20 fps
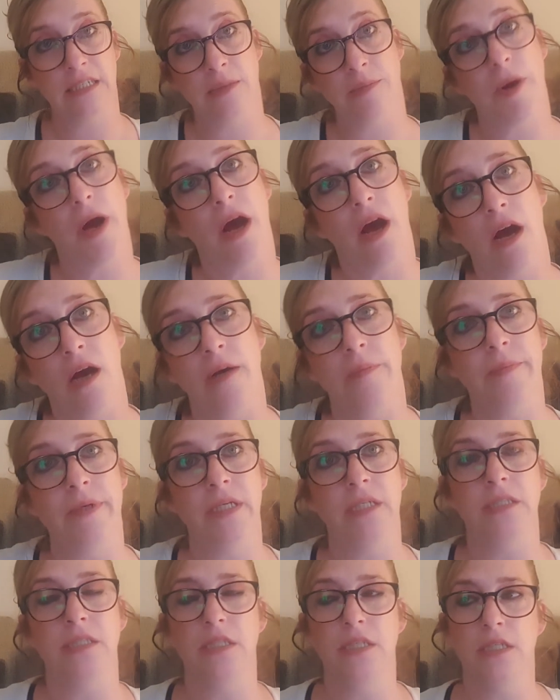
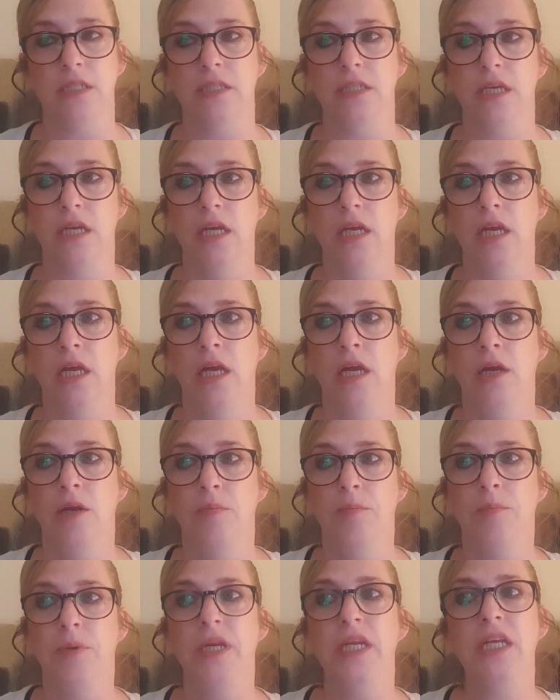apartment,
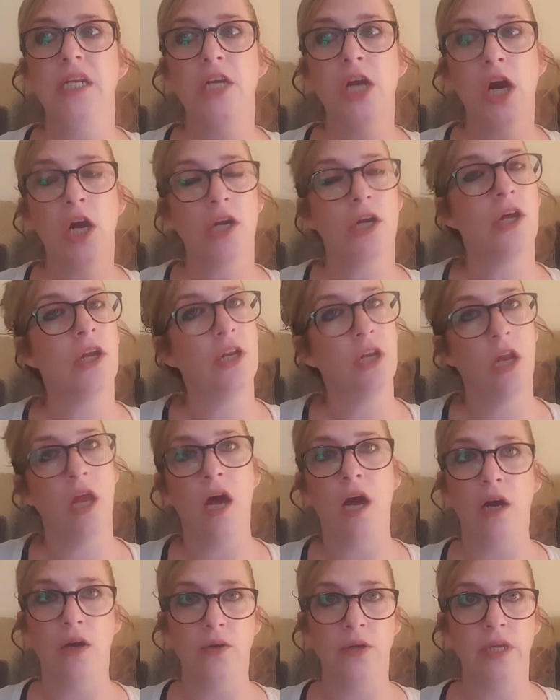but he'd gone
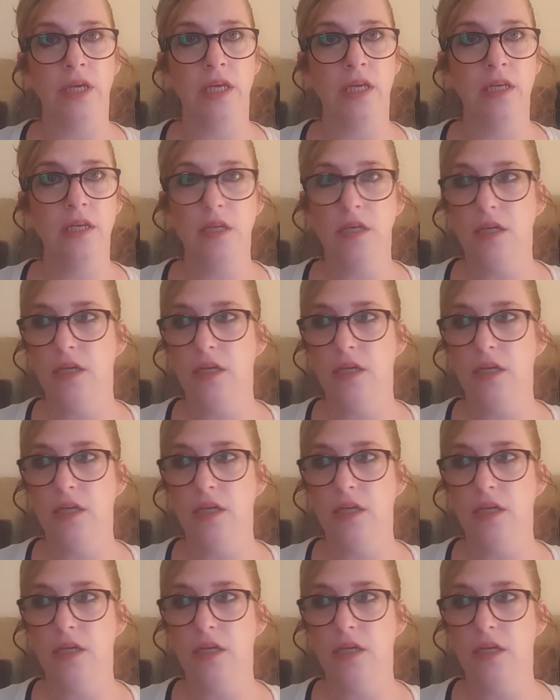online